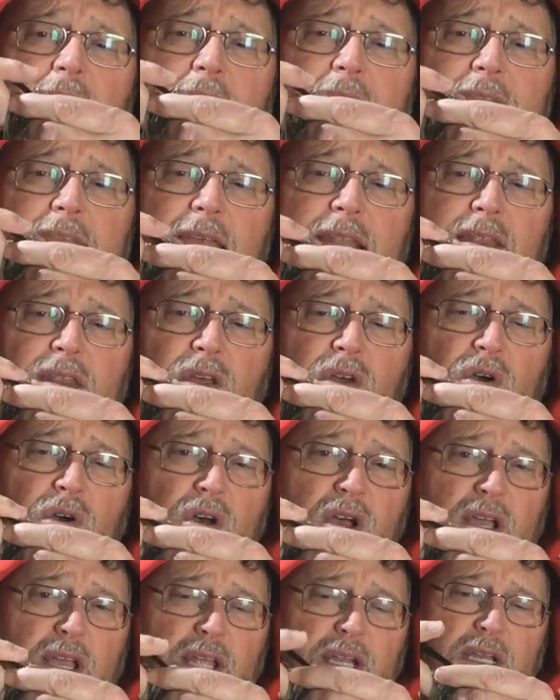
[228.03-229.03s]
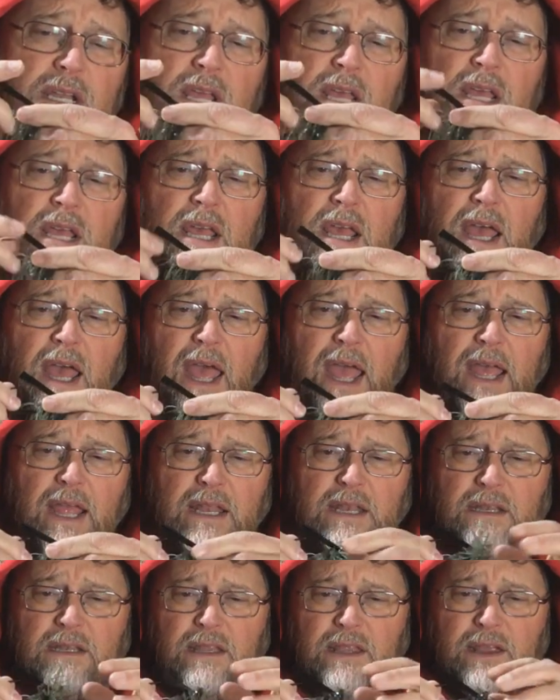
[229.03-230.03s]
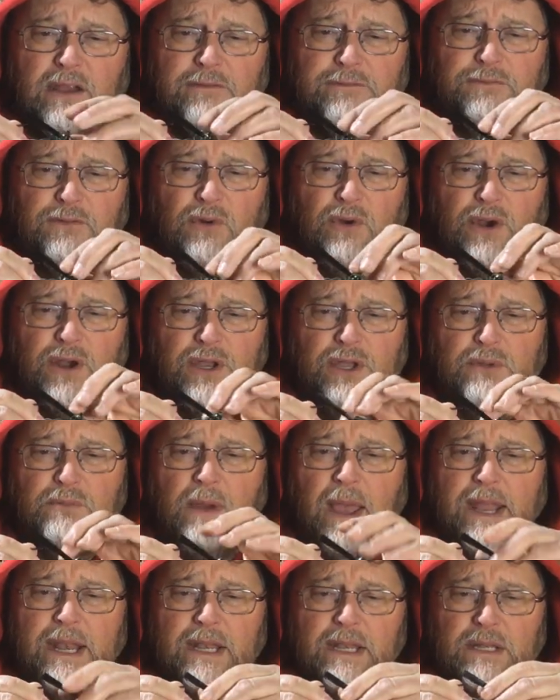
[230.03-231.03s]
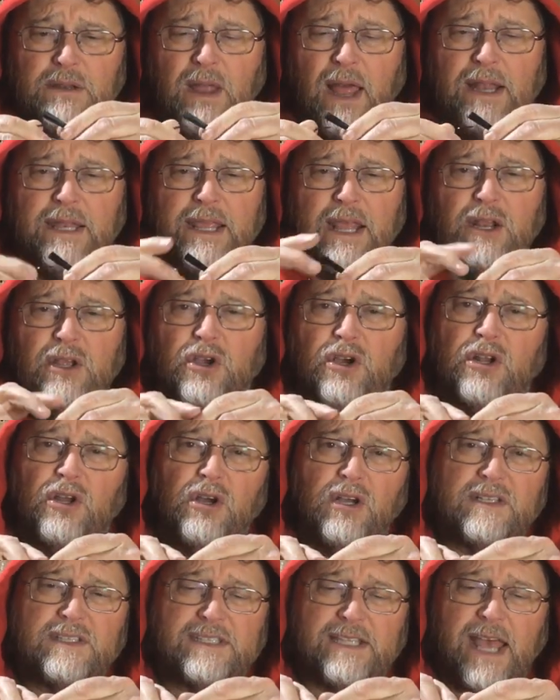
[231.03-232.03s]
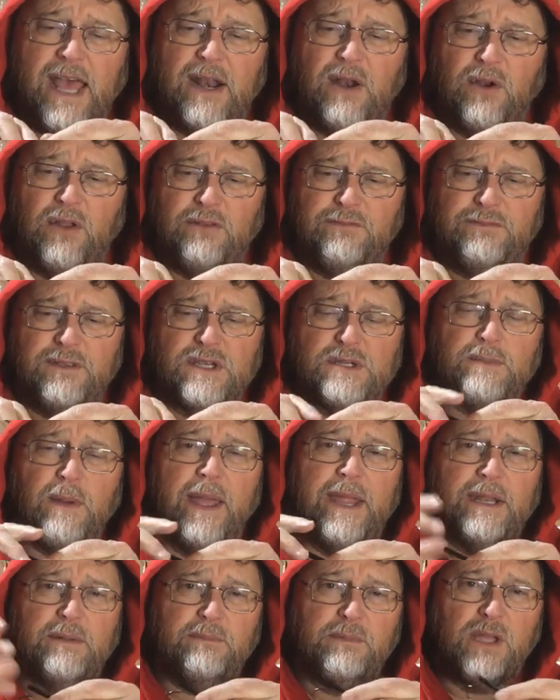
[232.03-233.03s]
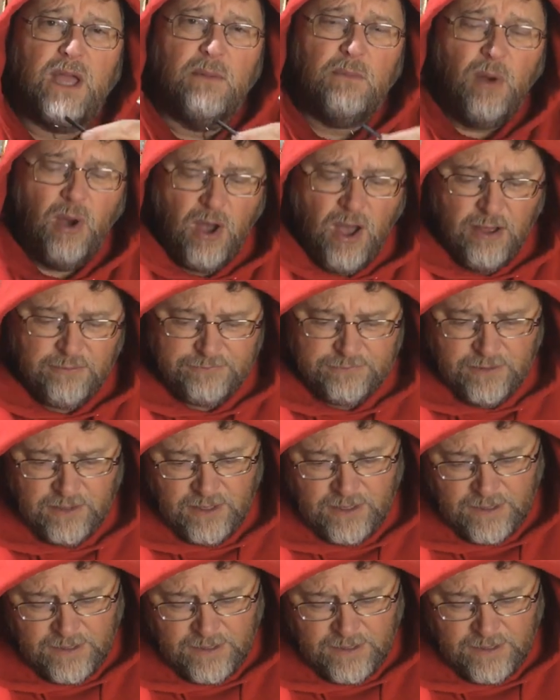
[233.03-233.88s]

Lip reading: not get the hook, and therefore you might not get a good hook set, or the fish might come off.